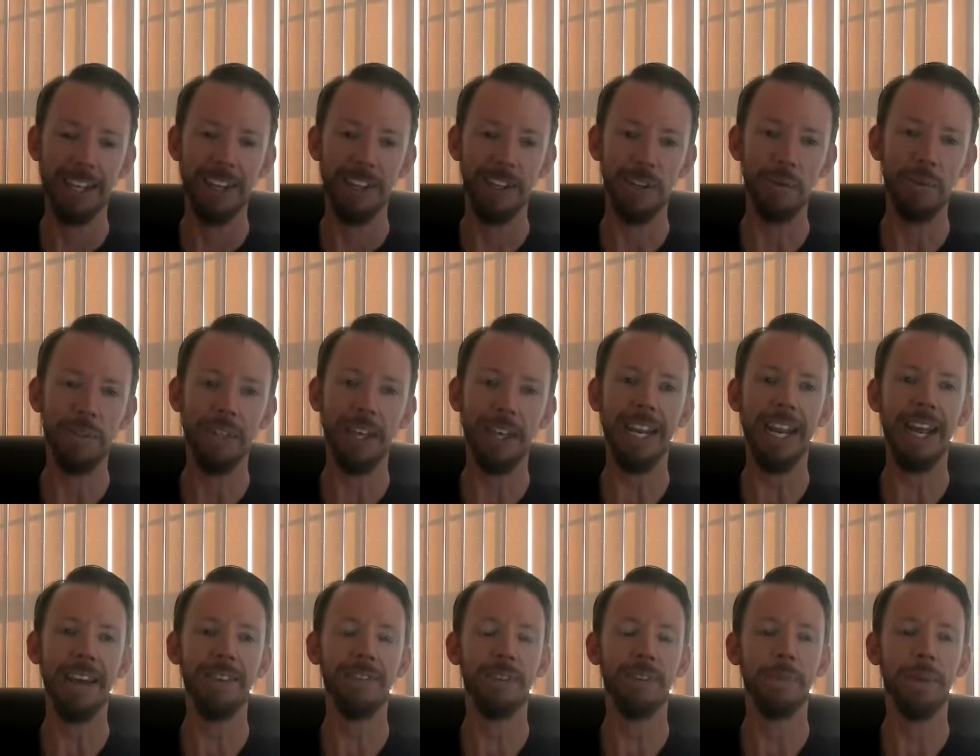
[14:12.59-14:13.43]
you then
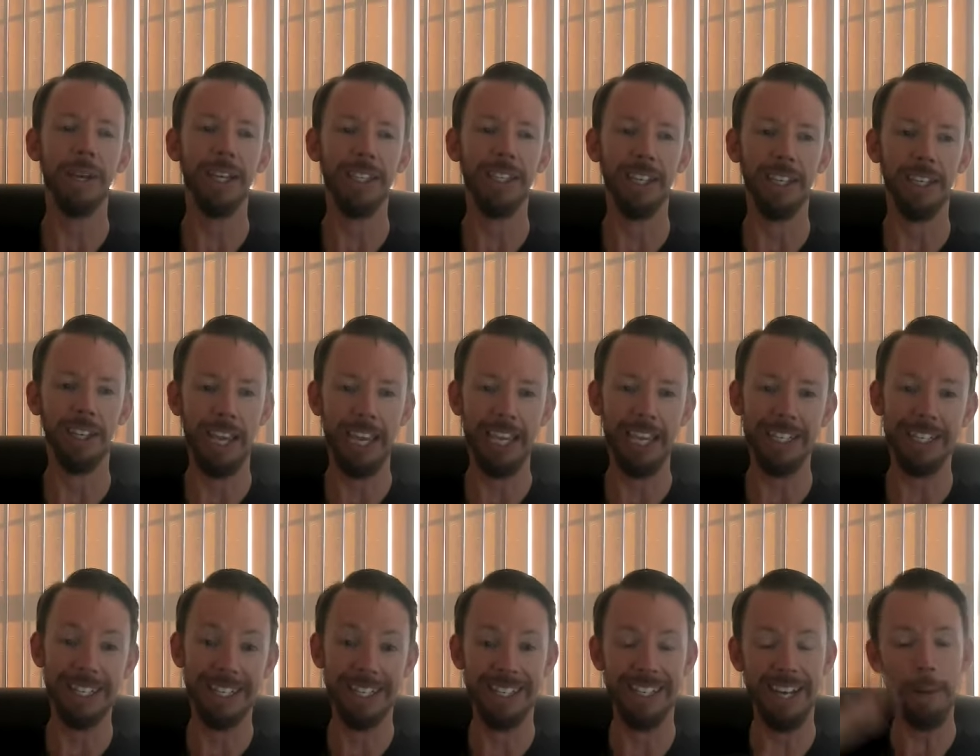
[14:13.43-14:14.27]
have to make the
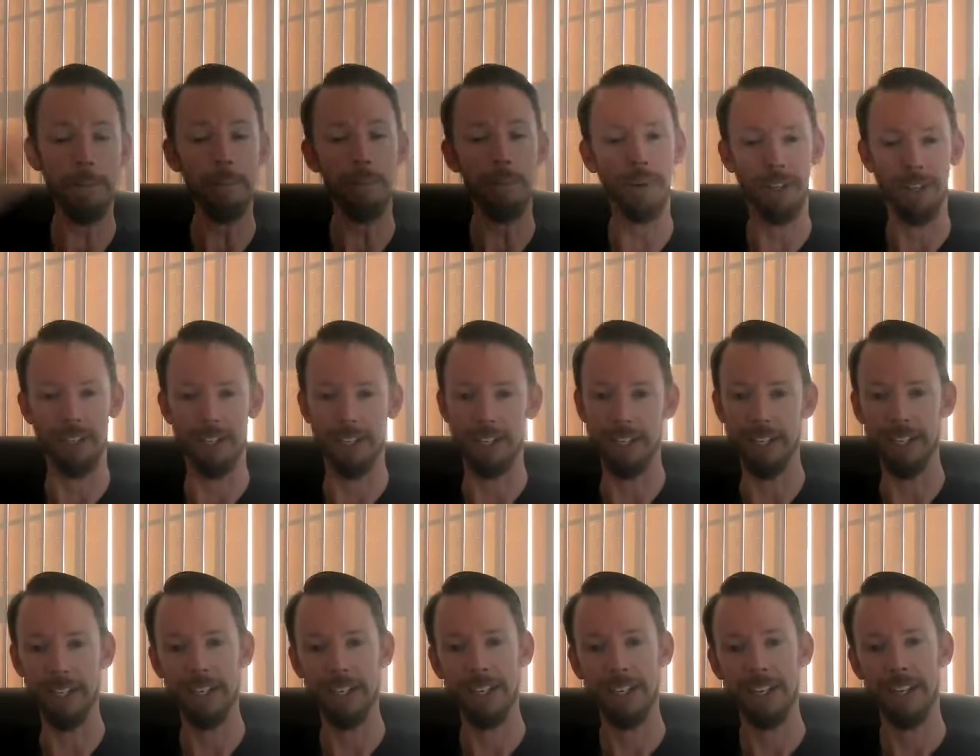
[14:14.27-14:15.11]
case
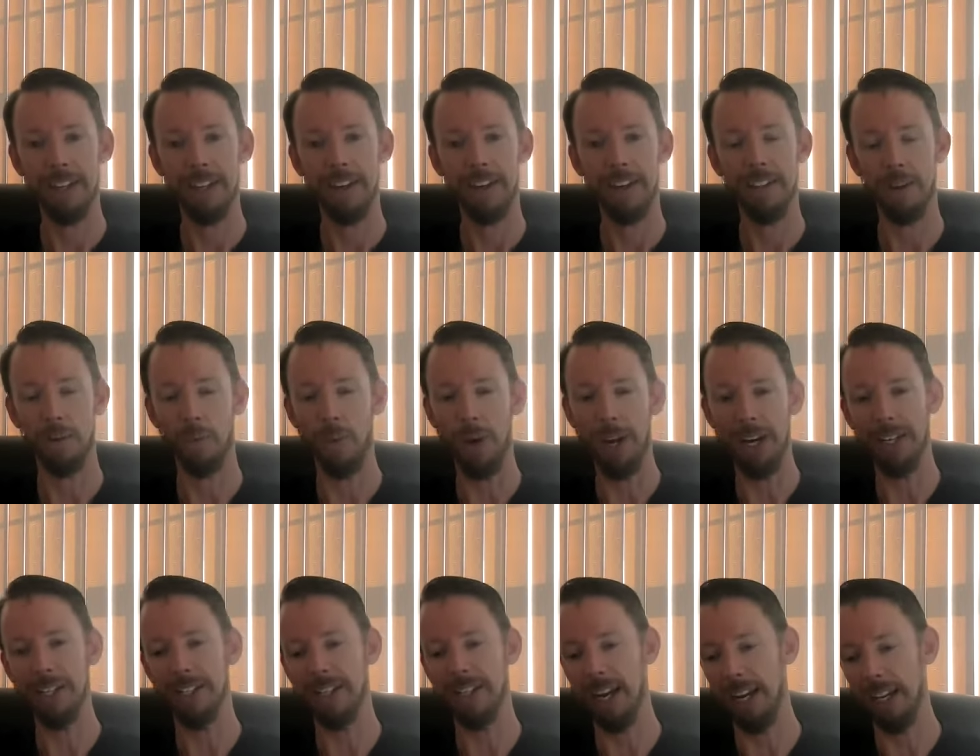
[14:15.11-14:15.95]
separately that wait
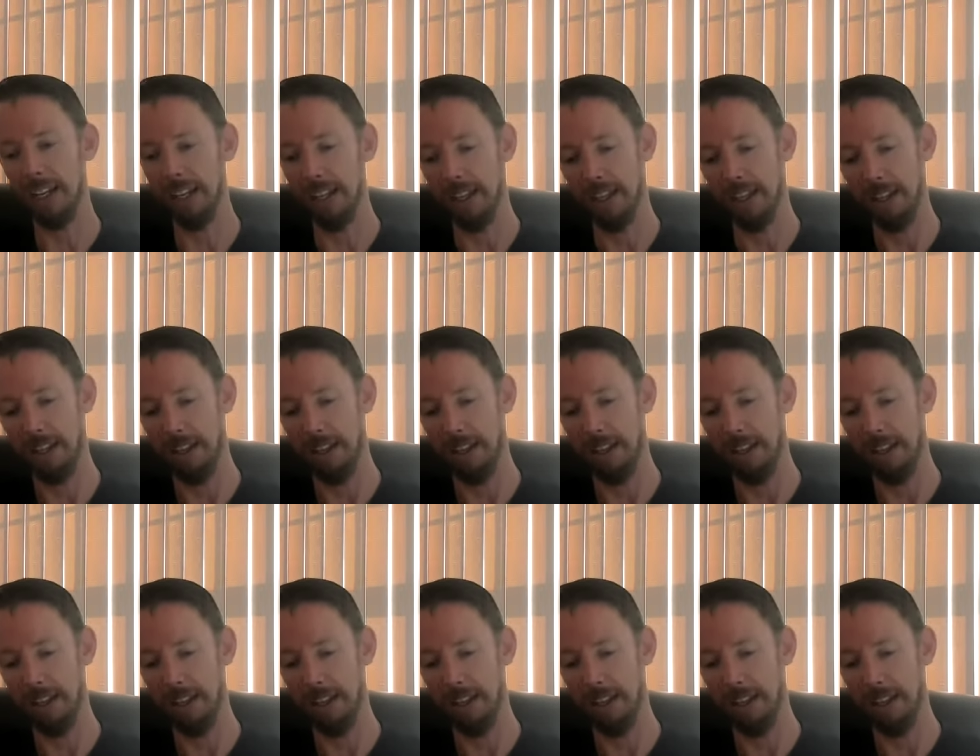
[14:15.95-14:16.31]
a sec,